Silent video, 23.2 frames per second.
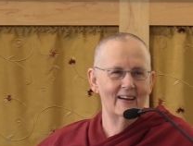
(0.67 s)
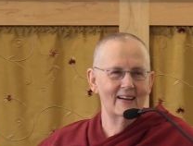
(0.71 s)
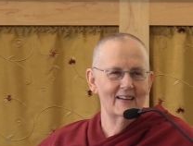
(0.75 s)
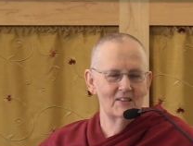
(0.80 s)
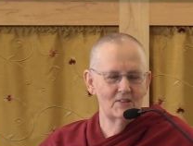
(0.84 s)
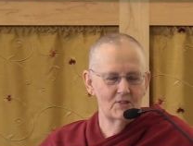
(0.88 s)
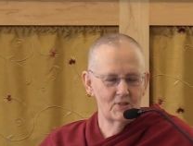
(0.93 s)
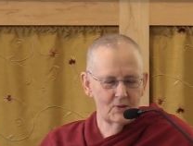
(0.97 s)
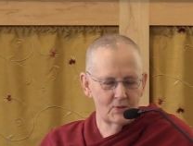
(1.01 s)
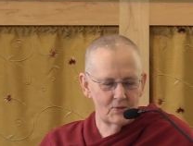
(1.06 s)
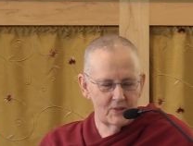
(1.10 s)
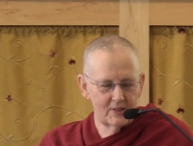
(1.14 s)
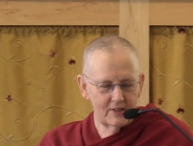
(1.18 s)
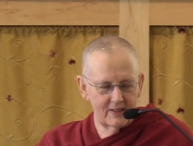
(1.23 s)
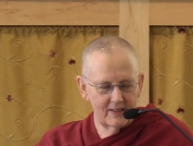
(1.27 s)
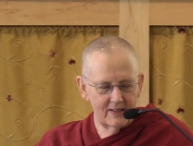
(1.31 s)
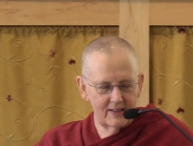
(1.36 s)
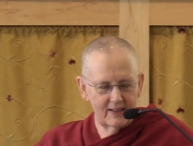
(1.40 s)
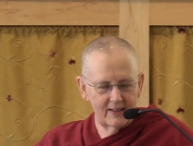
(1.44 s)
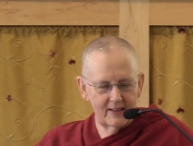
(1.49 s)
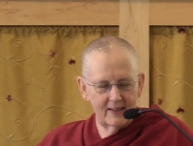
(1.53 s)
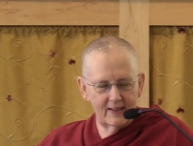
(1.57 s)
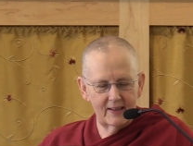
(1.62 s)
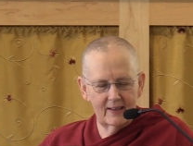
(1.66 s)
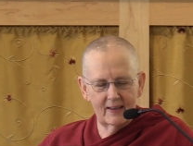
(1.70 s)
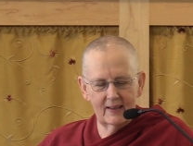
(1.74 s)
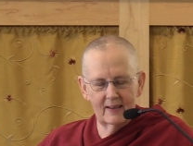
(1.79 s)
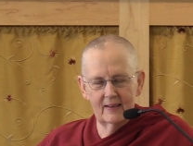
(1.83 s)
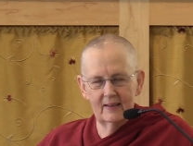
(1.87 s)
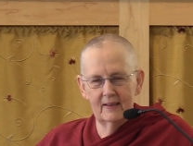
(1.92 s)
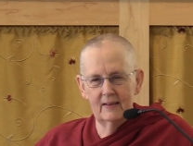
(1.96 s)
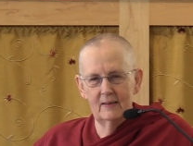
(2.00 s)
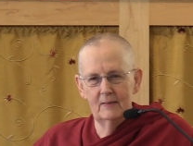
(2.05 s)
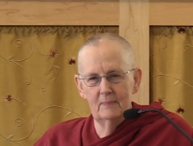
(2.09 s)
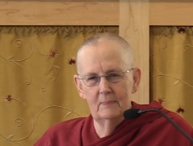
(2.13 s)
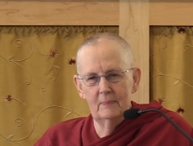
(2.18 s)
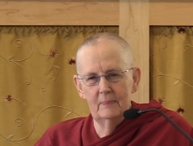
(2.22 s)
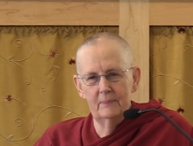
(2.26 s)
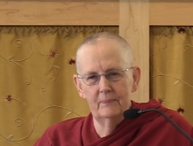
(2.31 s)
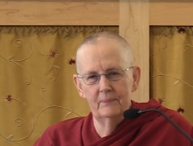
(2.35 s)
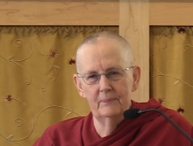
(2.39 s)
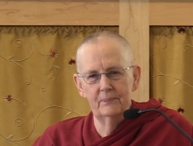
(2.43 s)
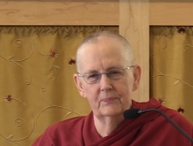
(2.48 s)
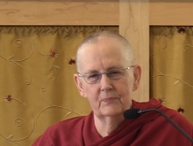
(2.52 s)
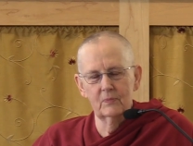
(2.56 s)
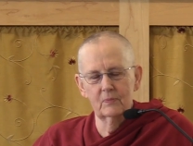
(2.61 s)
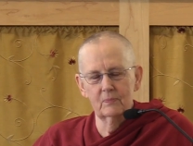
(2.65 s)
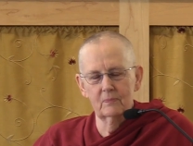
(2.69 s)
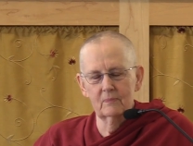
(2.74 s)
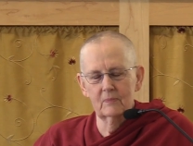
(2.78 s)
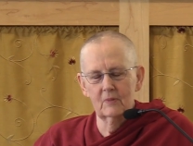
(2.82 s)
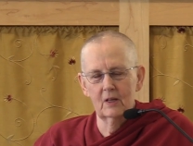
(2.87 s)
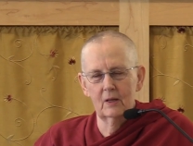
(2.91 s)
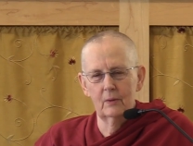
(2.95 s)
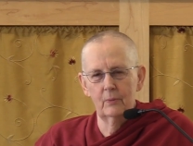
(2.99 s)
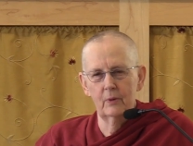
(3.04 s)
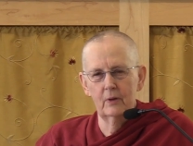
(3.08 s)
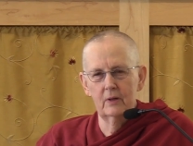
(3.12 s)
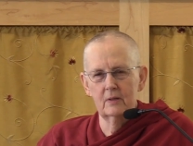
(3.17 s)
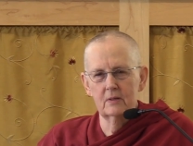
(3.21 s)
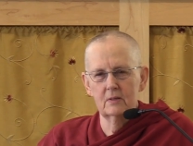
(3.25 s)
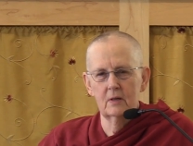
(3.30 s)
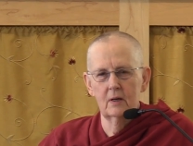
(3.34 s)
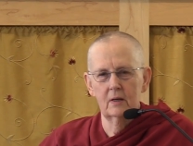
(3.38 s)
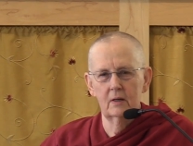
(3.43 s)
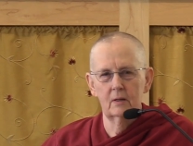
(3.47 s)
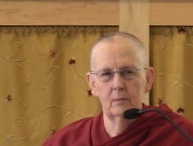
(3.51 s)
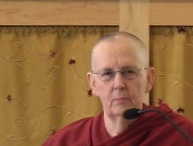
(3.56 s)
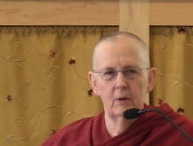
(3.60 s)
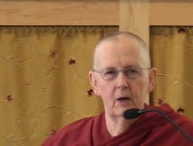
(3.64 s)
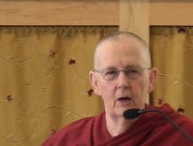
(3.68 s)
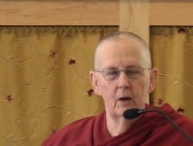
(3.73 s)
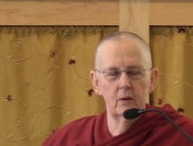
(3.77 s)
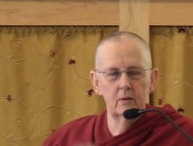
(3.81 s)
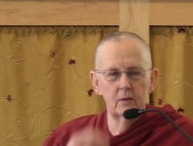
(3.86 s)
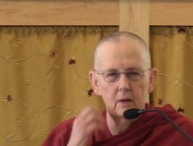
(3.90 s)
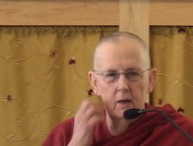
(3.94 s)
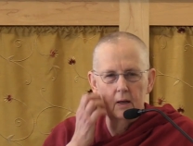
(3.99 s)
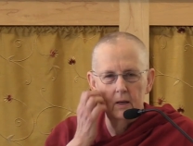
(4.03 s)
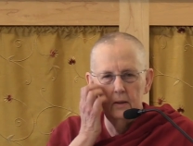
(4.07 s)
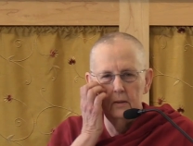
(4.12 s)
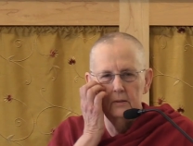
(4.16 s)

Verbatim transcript: So today I want to talk about